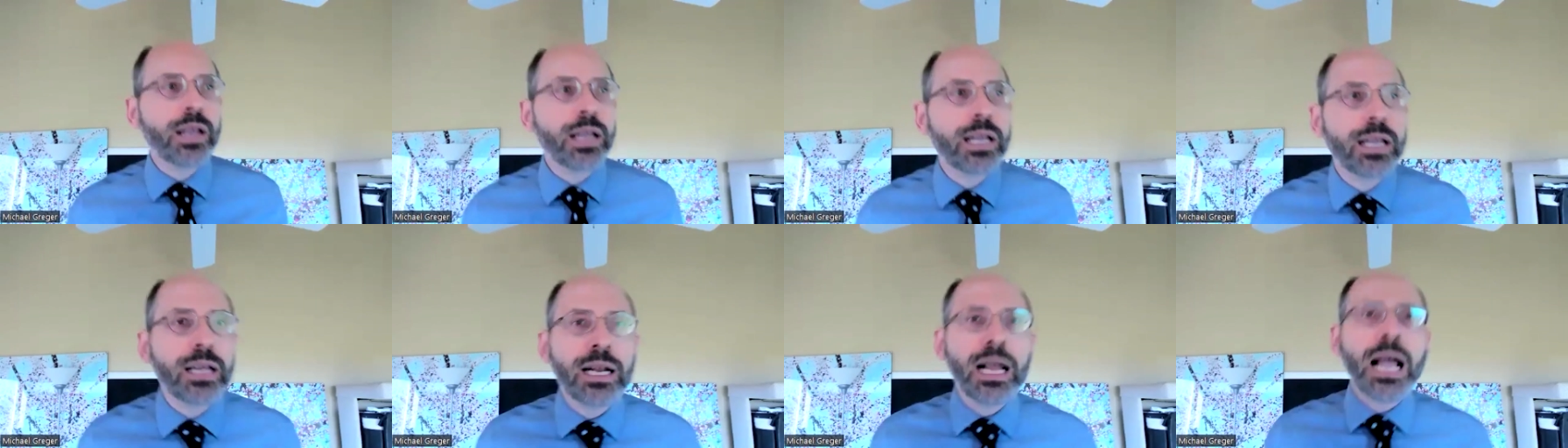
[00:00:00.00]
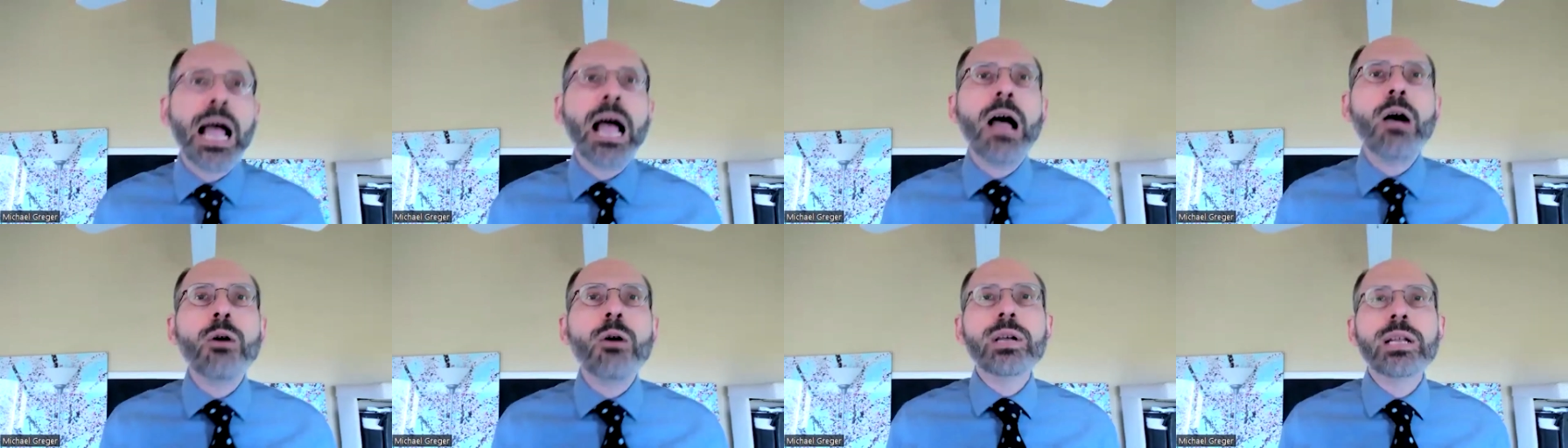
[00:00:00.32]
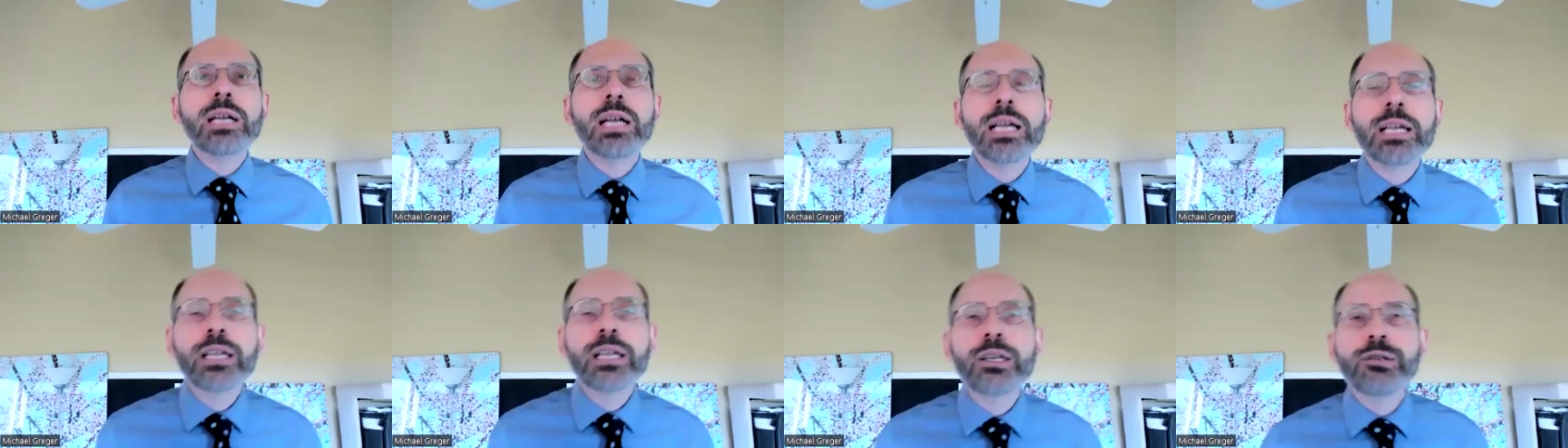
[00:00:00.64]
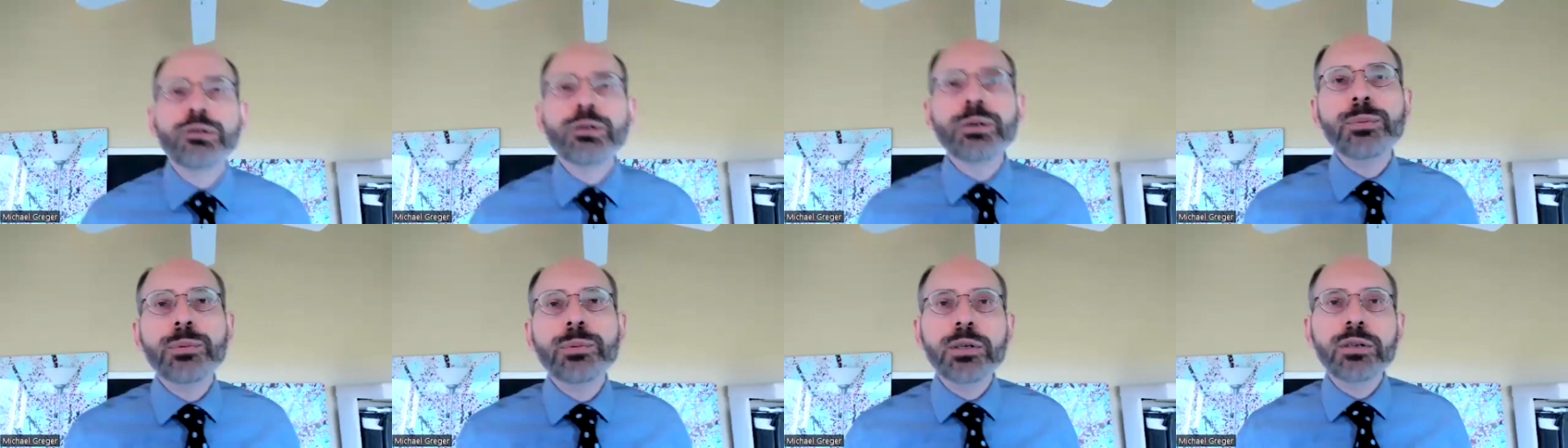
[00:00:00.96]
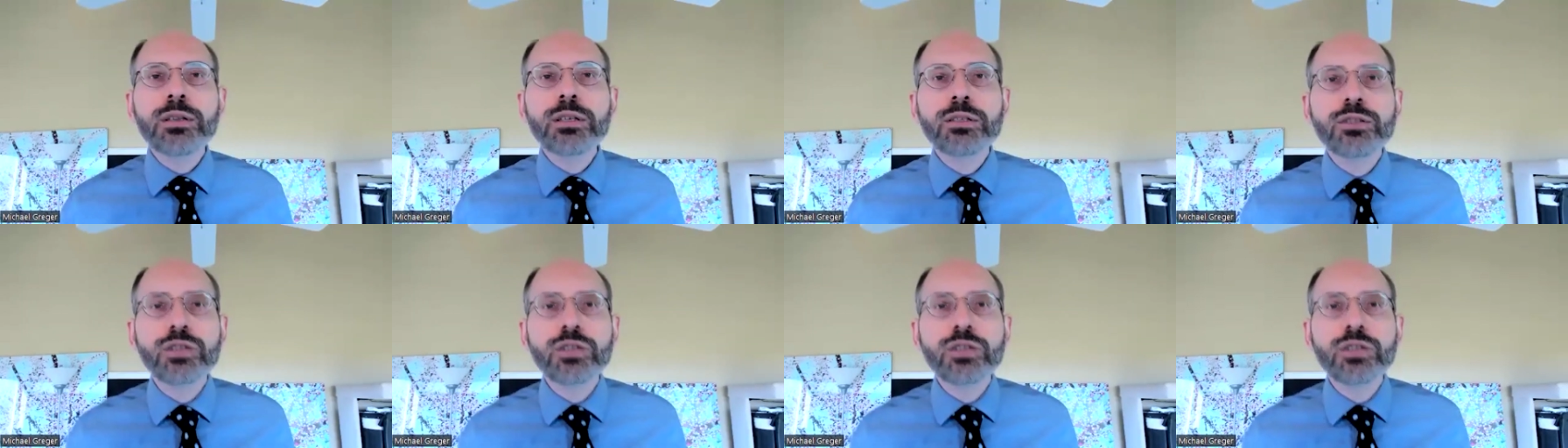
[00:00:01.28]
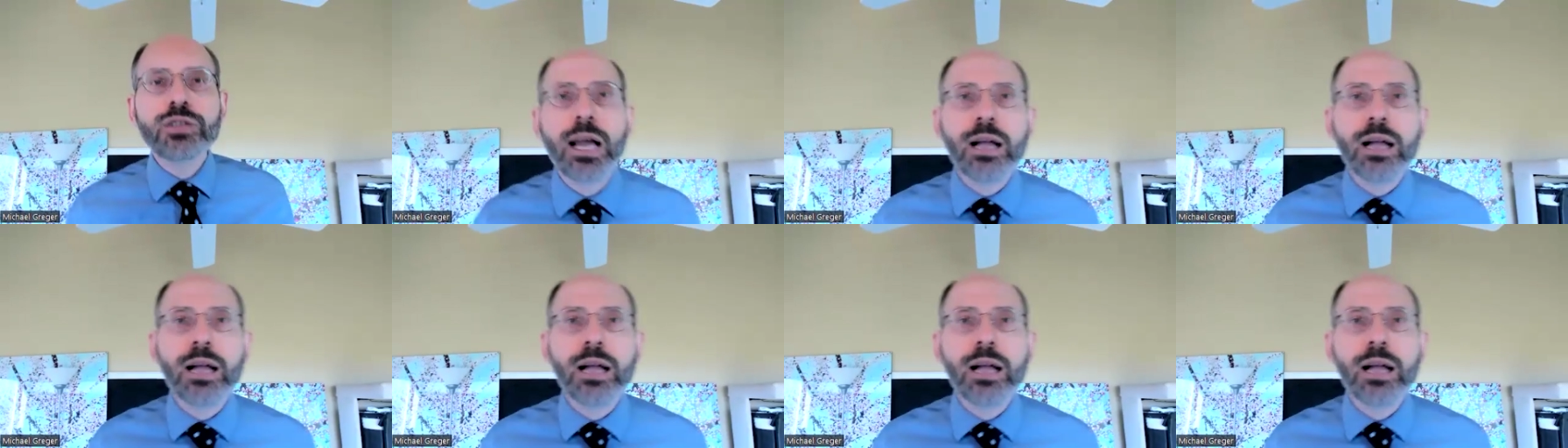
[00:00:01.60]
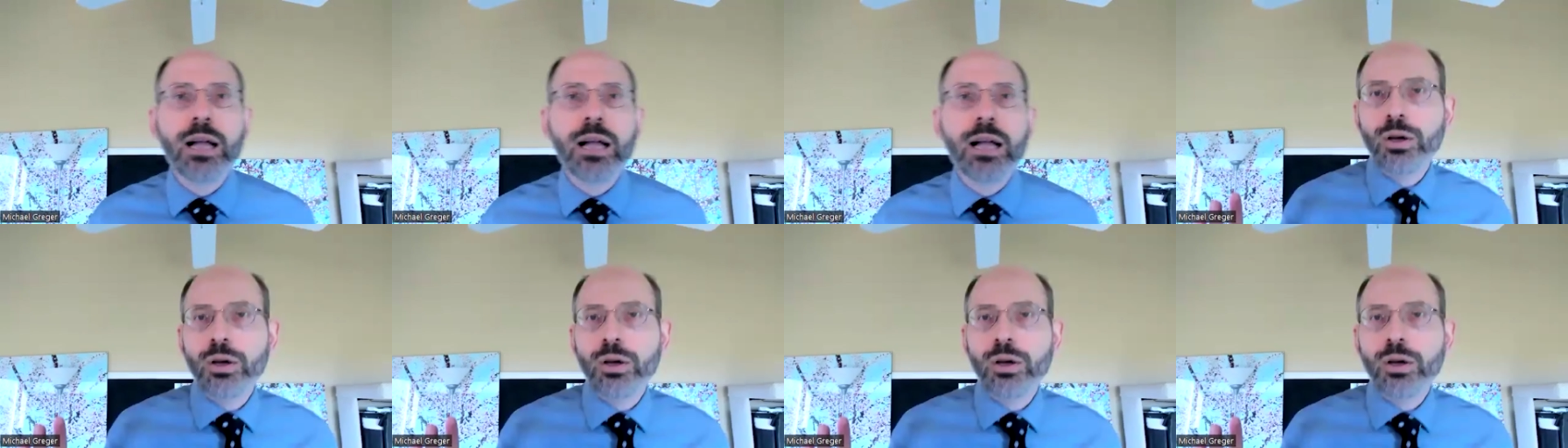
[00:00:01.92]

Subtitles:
how can I contribute to the childhood